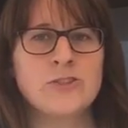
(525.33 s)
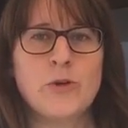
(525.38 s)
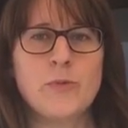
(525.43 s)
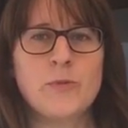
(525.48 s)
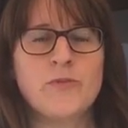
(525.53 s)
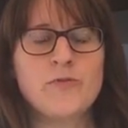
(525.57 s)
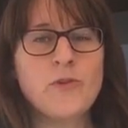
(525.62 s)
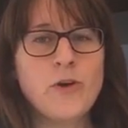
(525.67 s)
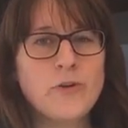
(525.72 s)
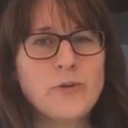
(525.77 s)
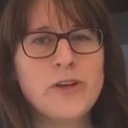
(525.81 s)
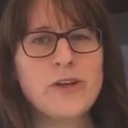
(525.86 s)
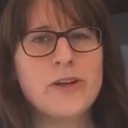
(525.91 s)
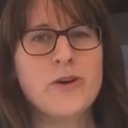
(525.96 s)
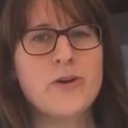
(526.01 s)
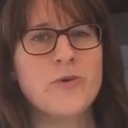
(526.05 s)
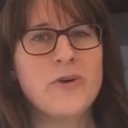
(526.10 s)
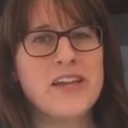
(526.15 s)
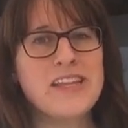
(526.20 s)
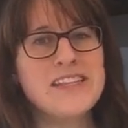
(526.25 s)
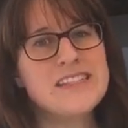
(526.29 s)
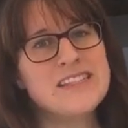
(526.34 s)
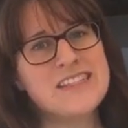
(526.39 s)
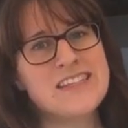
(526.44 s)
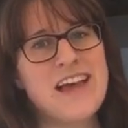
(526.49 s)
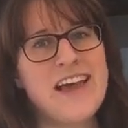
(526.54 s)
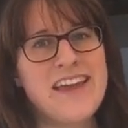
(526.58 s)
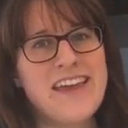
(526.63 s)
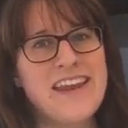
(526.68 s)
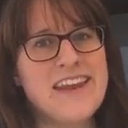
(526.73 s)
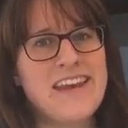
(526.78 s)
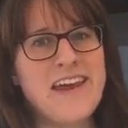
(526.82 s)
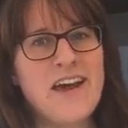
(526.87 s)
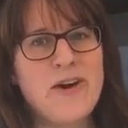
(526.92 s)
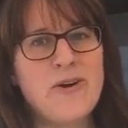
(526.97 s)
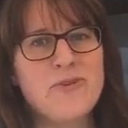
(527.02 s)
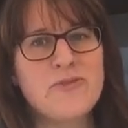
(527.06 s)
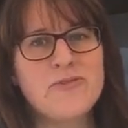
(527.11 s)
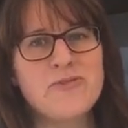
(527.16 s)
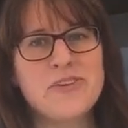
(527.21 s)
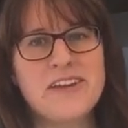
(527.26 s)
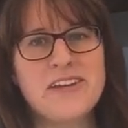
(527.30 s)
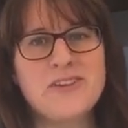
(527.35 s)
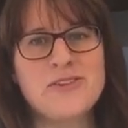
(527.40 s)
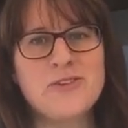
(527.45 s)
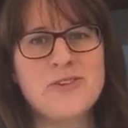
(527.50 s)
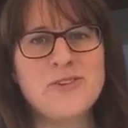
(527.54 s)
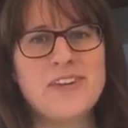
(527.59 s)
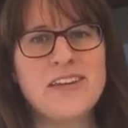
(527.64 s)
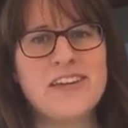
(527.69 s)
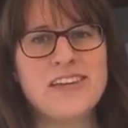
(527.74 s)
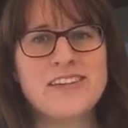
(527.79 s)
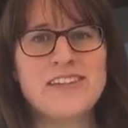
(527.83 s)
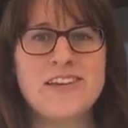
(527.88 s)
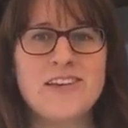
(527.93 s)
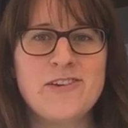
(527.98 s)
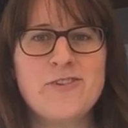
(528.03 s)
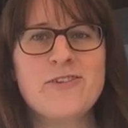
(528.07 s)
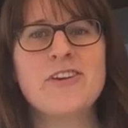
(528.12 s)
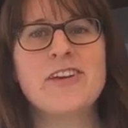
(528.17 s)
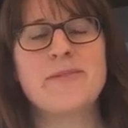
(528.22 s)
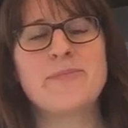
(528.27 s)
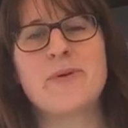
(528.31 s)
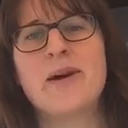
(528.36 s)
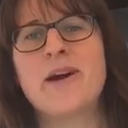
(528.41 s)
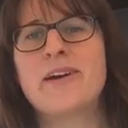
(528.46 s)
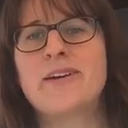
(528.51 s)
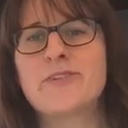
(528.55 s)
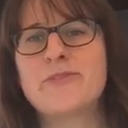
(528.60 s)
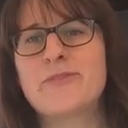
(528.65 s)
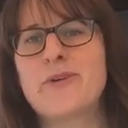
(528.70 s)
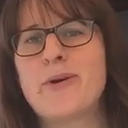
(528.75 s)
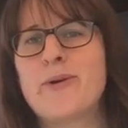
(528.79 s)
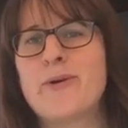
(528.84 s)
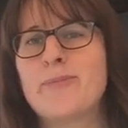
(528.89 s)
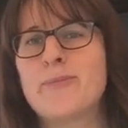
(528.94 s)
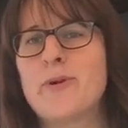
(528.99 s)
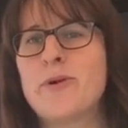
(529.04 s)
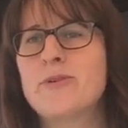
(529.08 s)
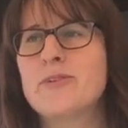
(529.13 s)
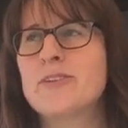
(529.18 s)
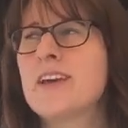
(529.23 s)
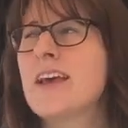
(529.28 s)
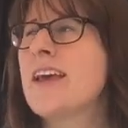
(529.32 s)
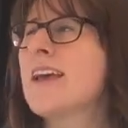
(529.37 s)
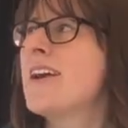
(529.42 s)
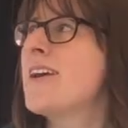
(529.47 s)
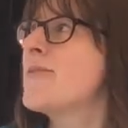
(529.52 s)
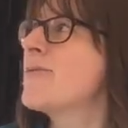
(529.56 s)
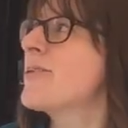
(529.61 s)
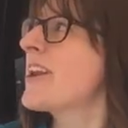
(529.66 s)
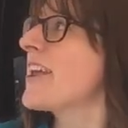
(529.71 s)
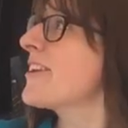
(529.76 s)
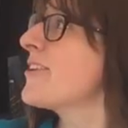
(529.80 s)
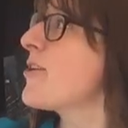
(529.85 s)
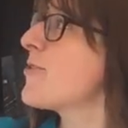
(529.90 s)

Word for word: So before we go inside now, into the interior part of our boat, what I